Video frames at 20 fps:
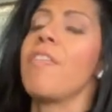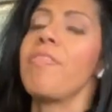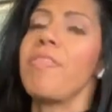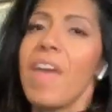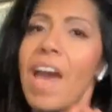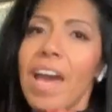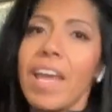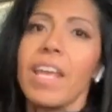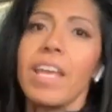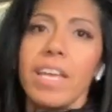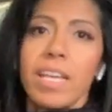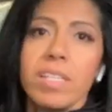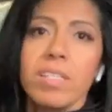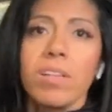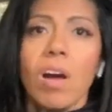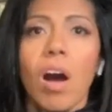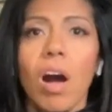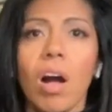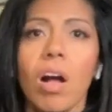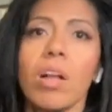That is
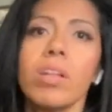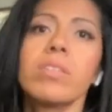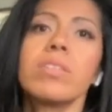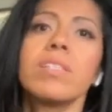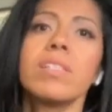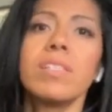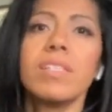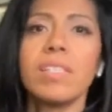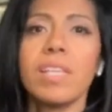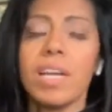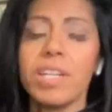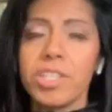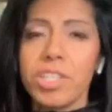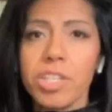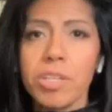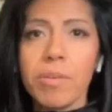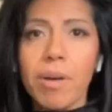all to set you